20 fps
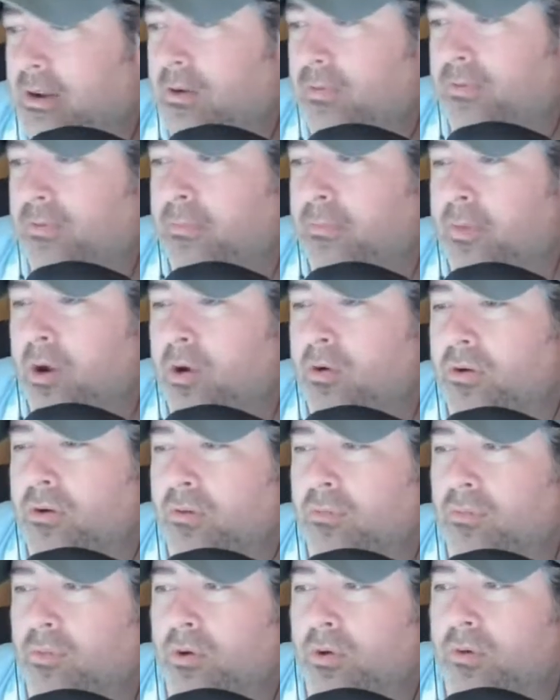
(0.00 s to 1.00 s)
over
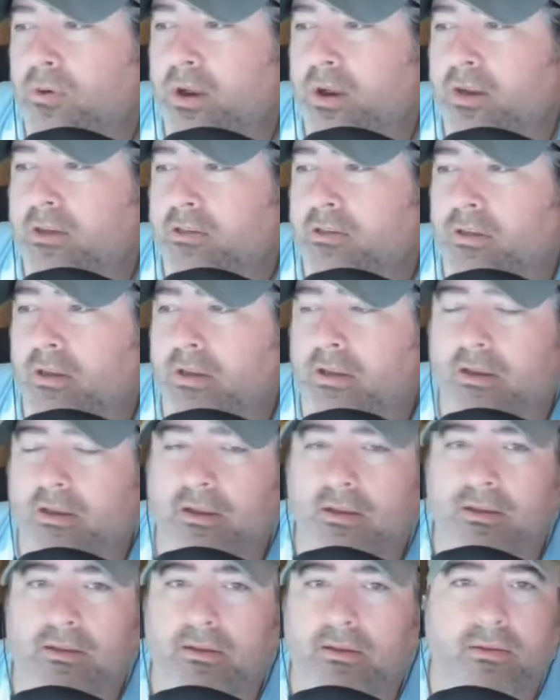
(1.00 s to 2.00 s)
modem. We were actually in
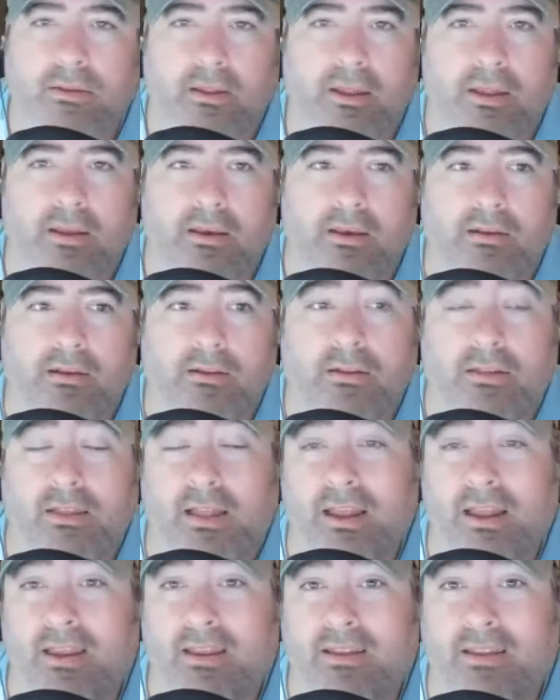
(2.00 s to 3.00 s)
a
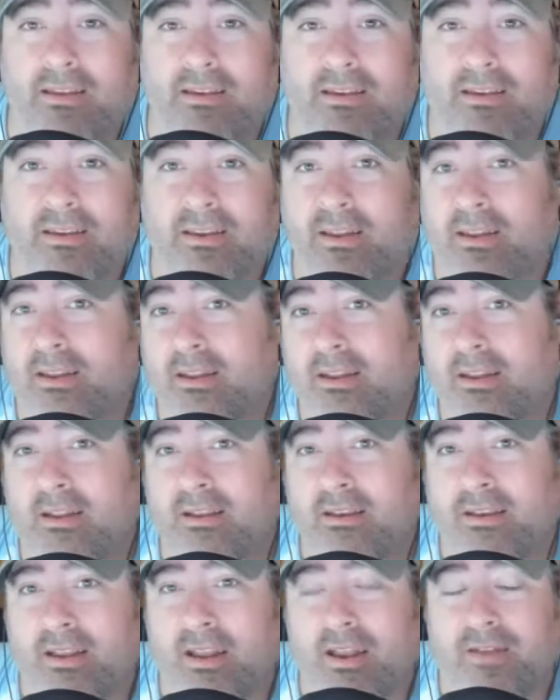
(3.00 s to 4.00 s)
clan
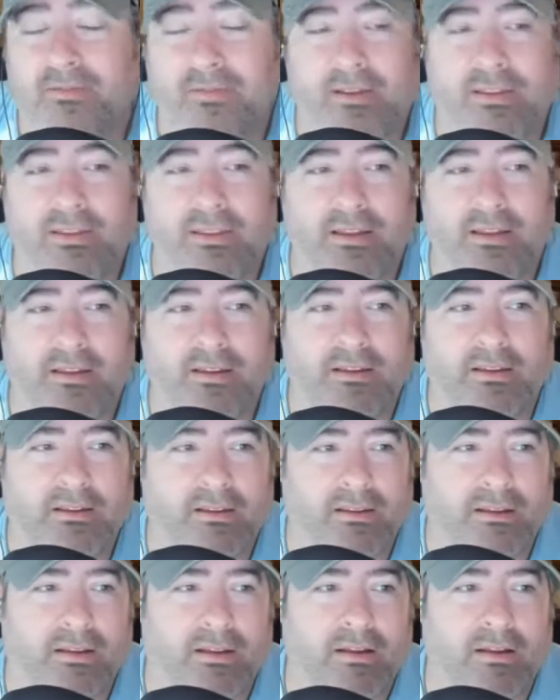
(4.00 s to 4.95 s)
and everything.